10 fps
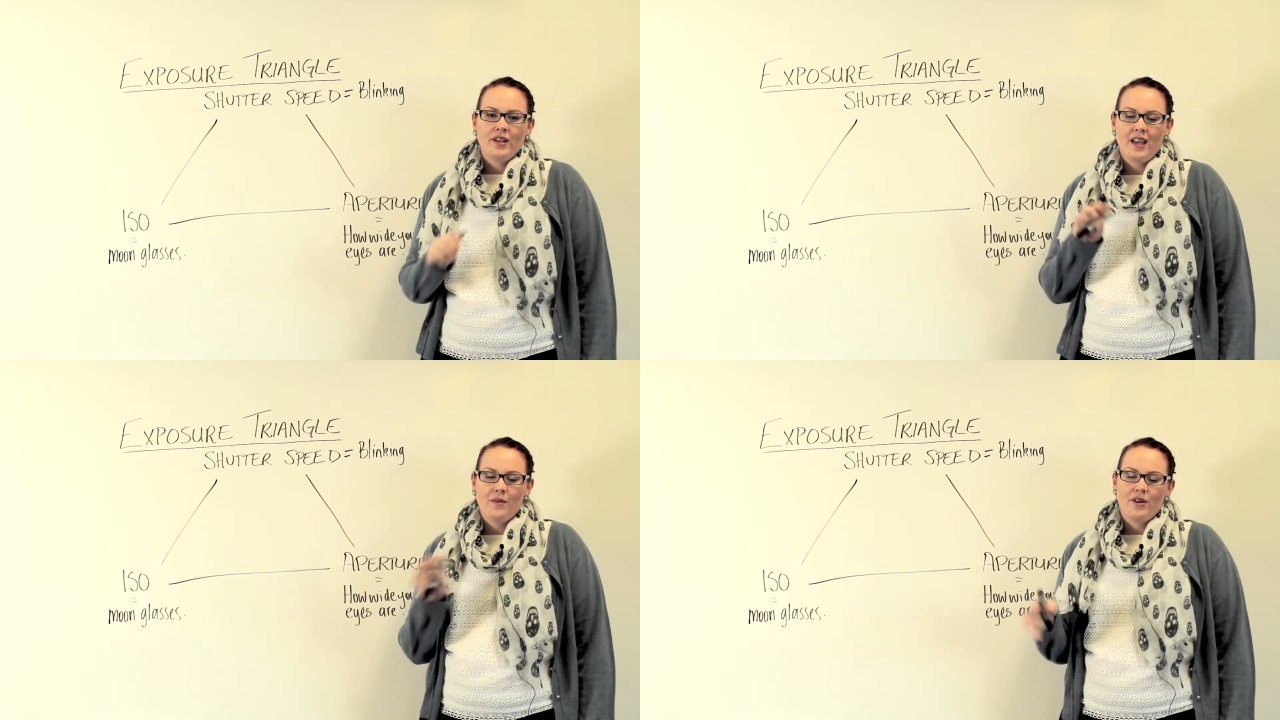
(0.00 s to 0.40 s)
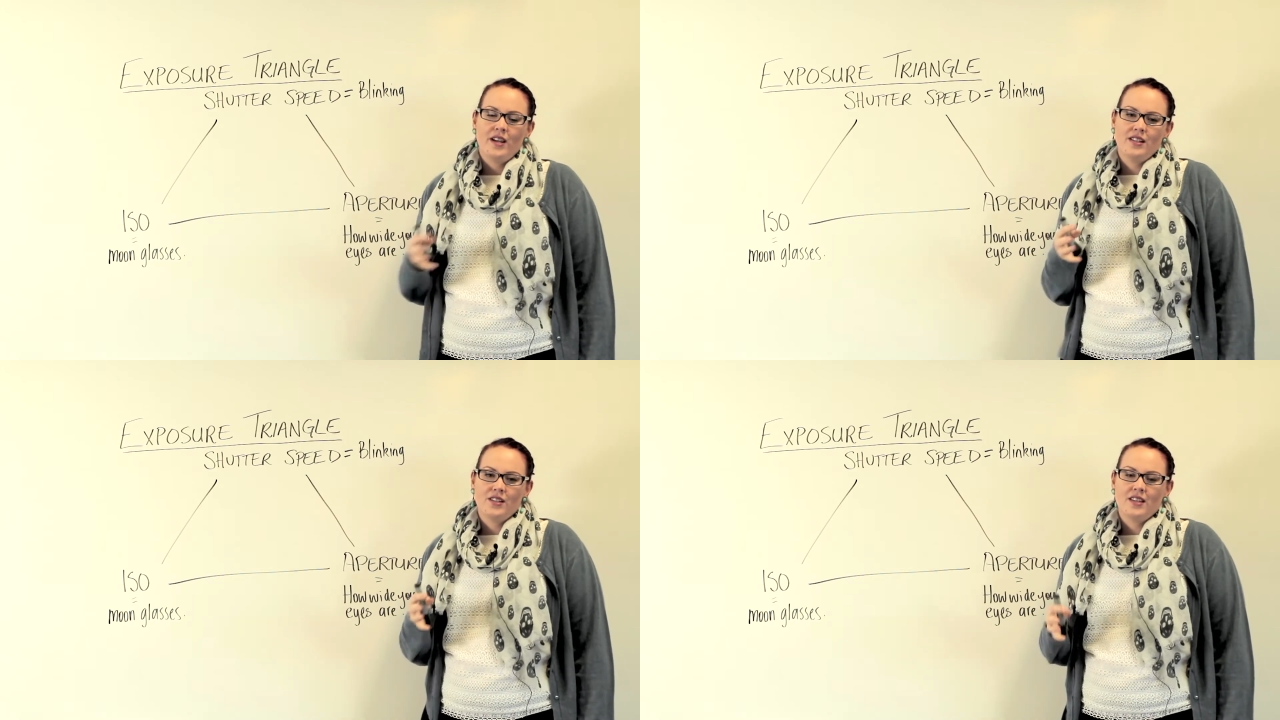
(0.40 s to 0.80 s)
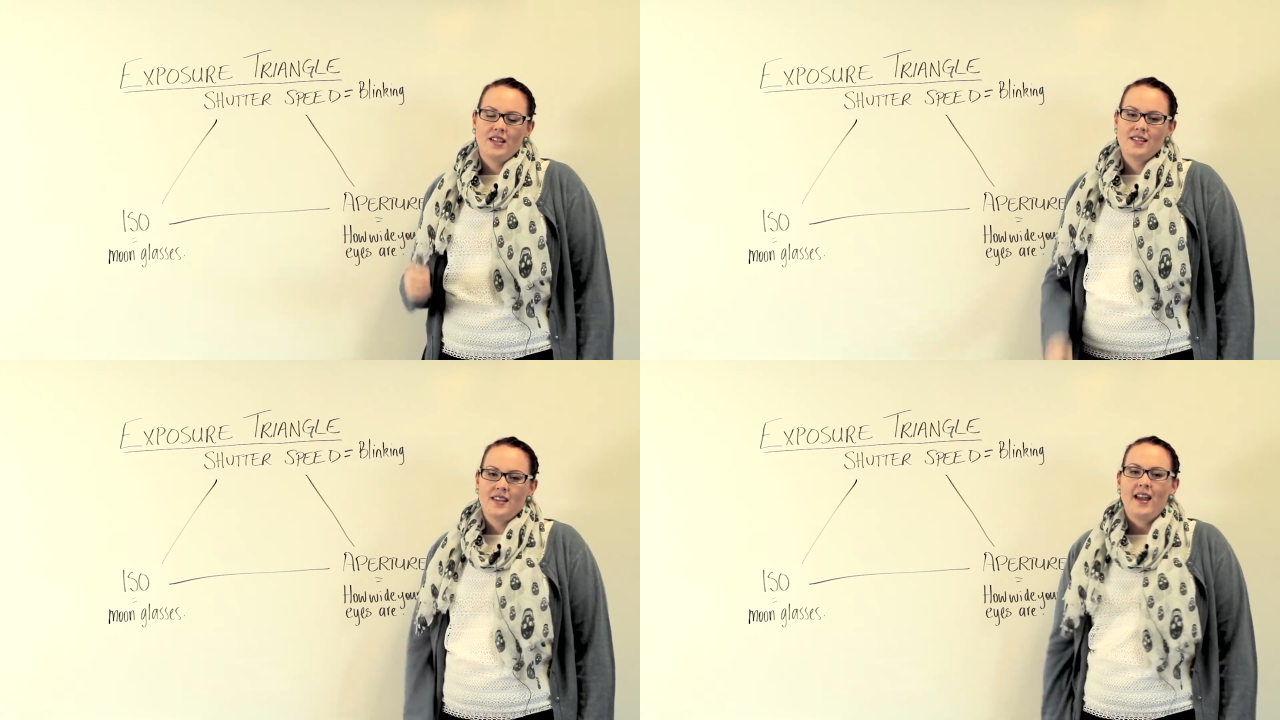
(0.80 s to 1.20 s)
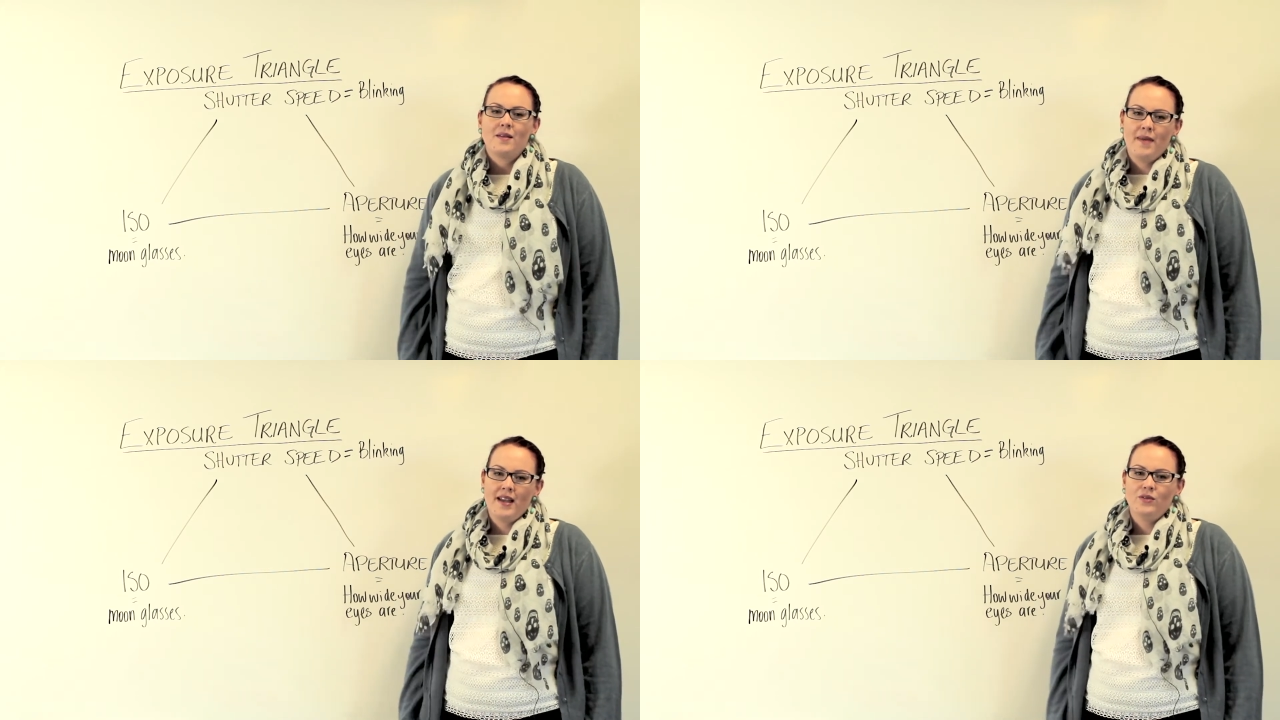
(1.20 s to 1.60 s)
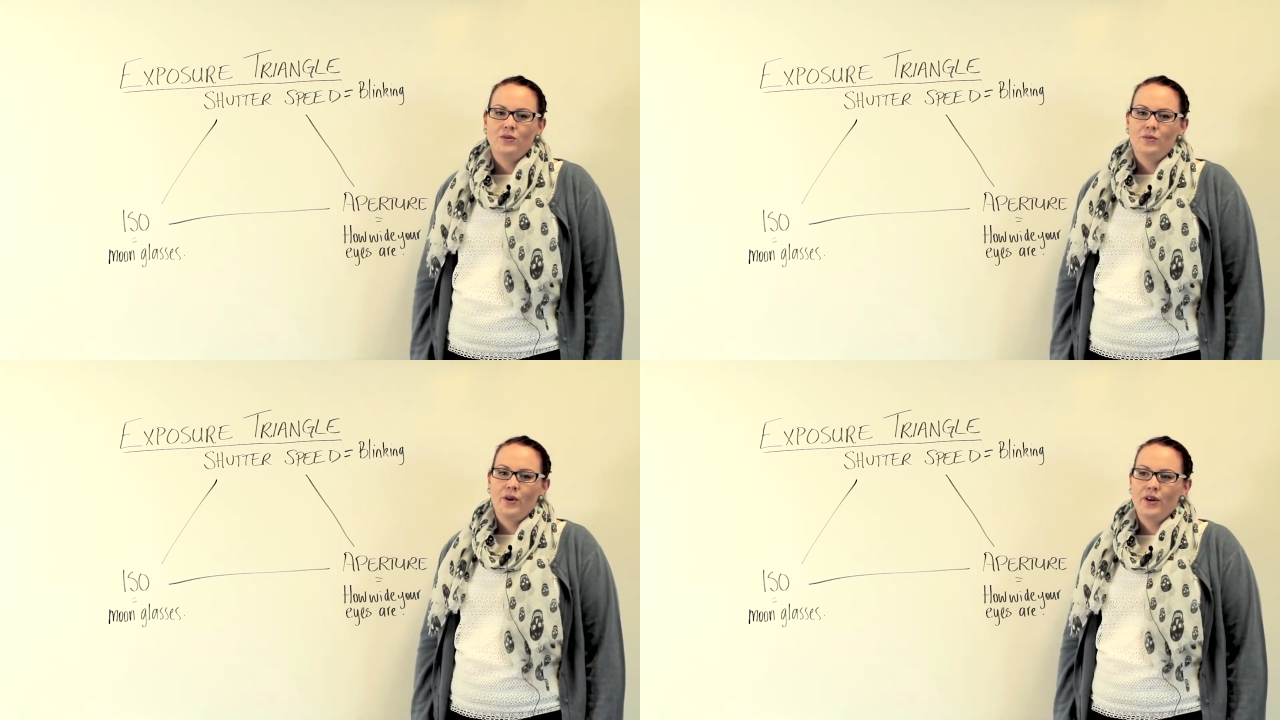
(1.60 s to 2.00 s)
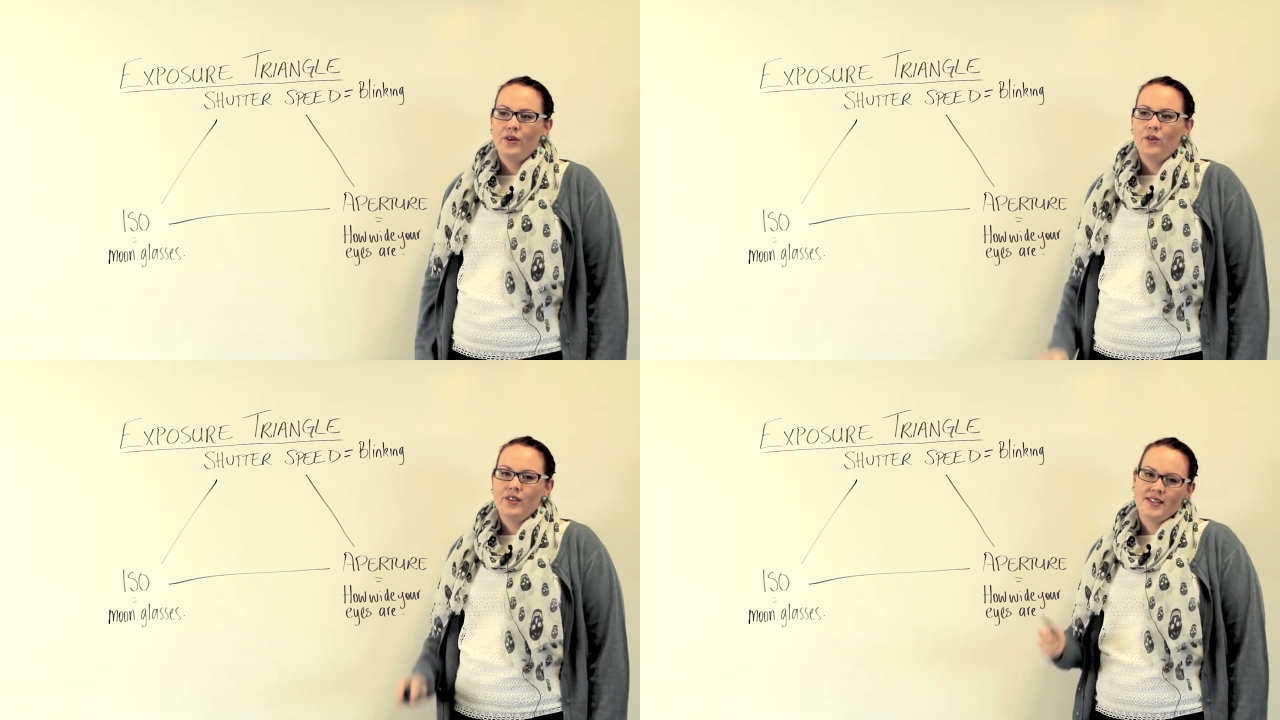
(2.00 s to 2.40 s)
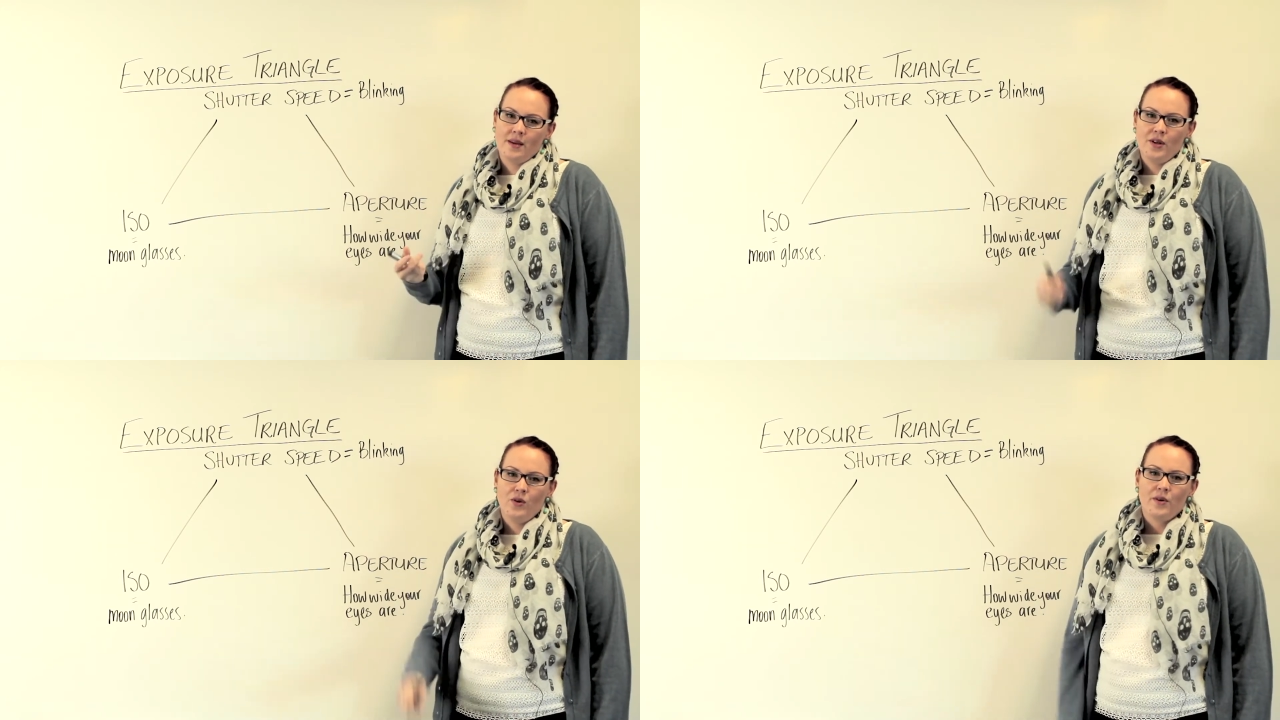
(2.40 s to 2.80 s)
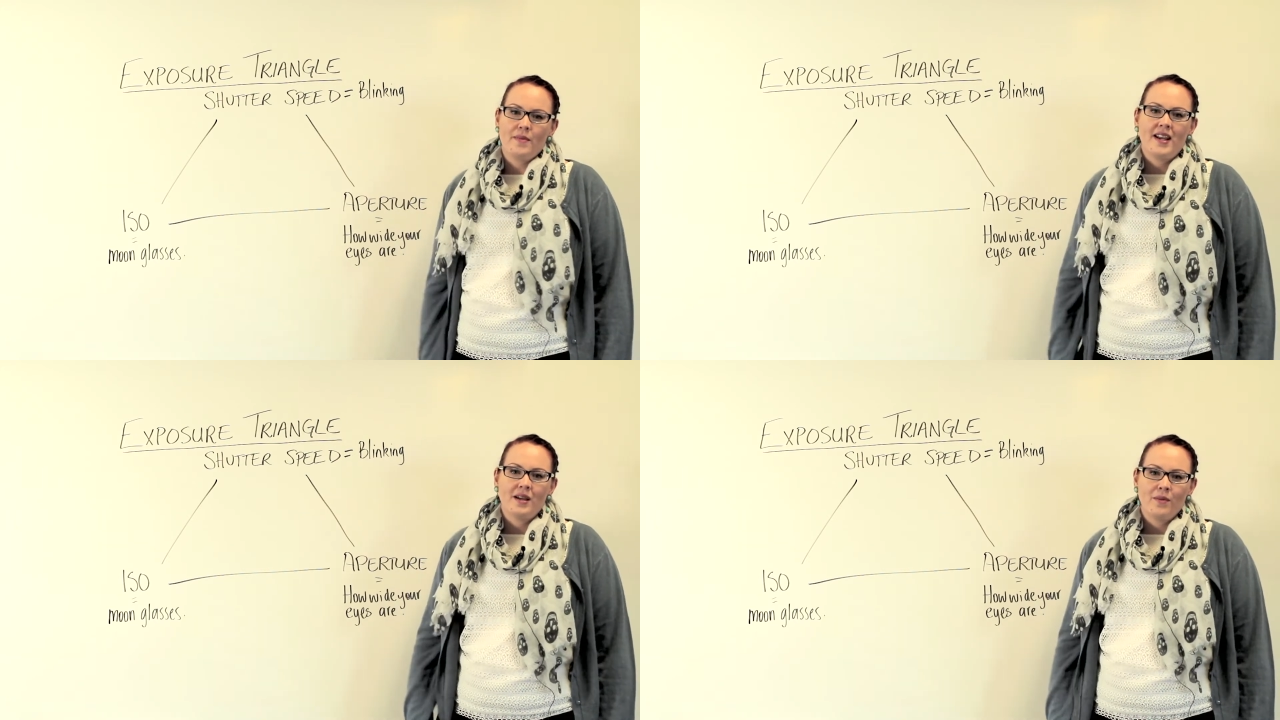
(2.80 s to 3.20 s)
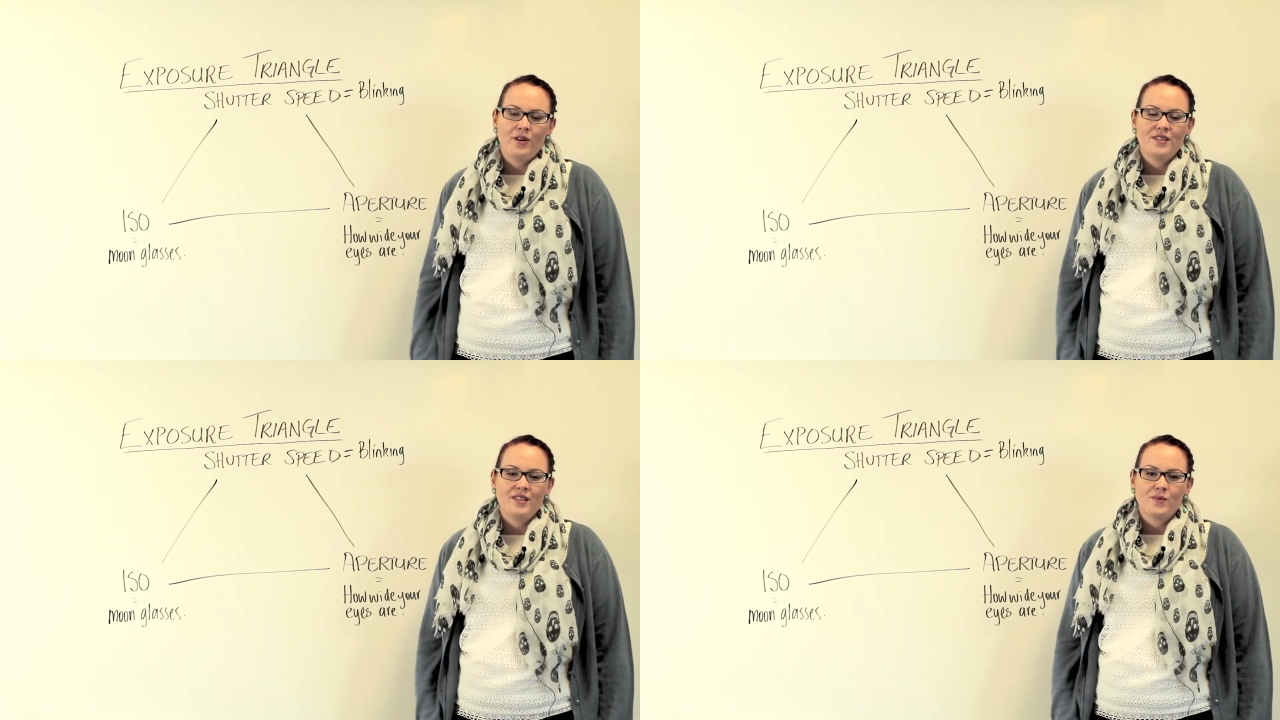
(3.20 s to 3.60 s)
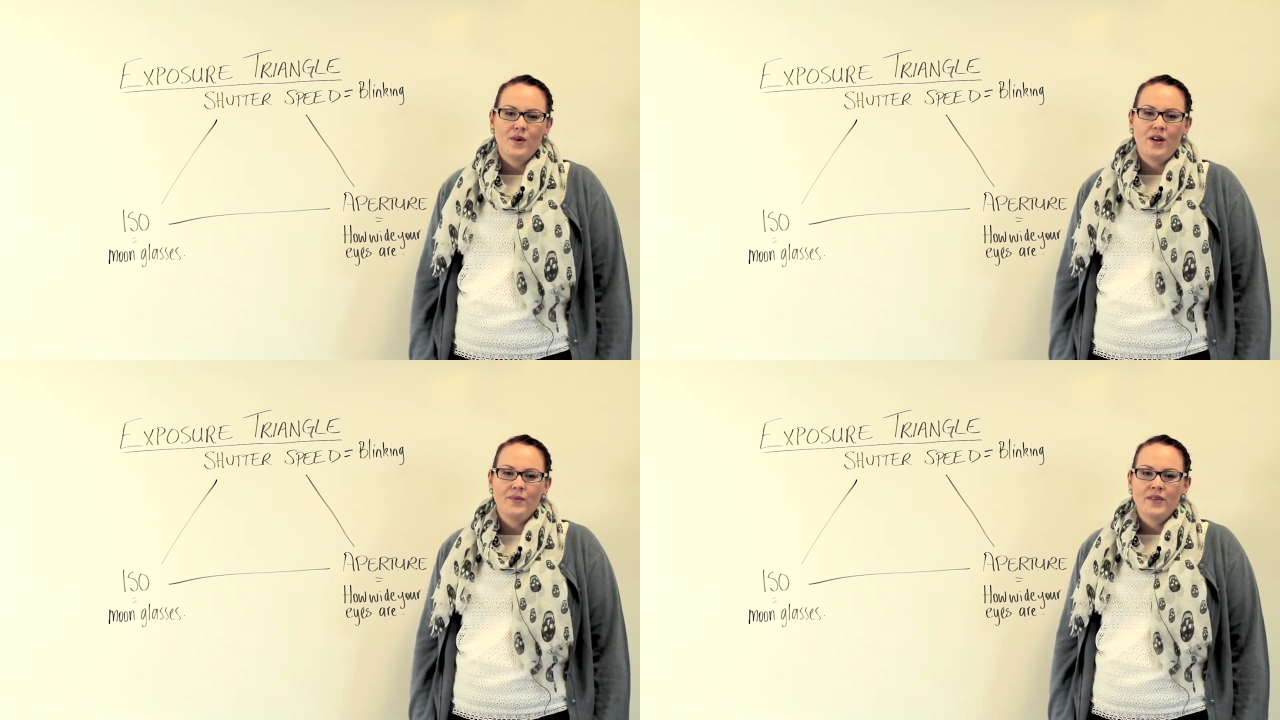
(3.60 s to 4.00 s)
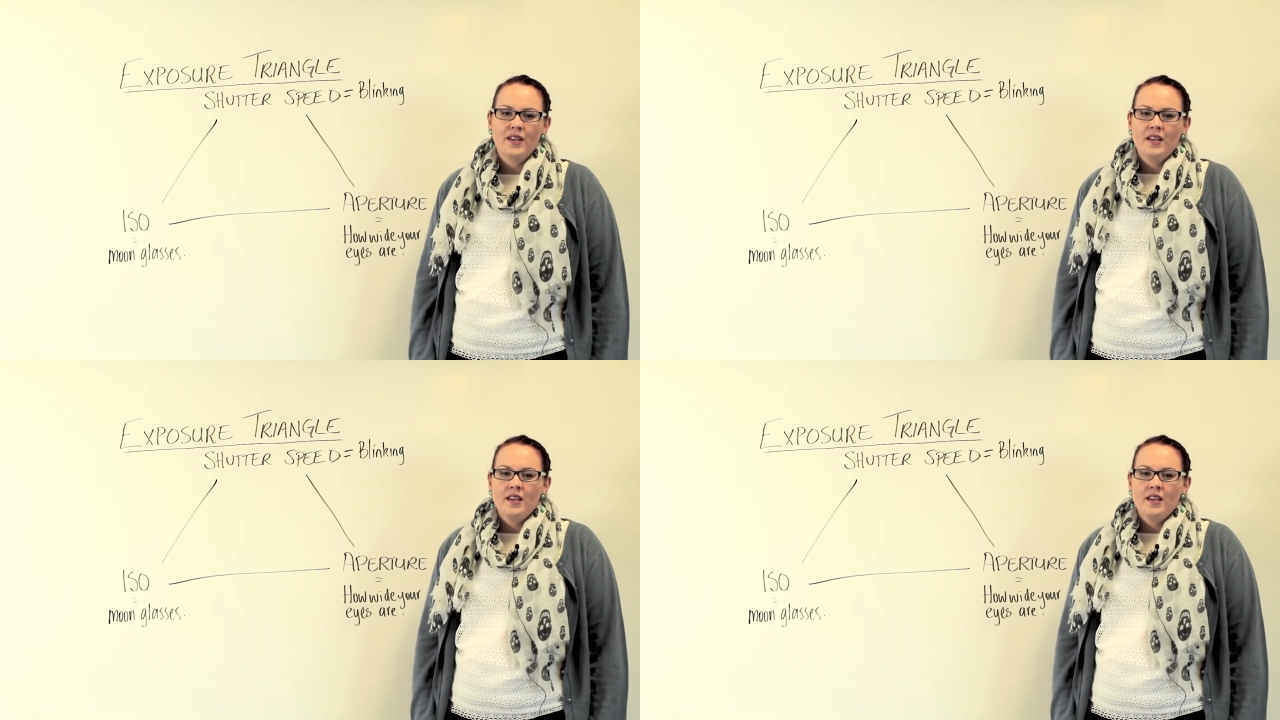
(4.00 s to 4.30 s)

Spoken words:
camera into things like manual mode or the semi-automatic modes as well.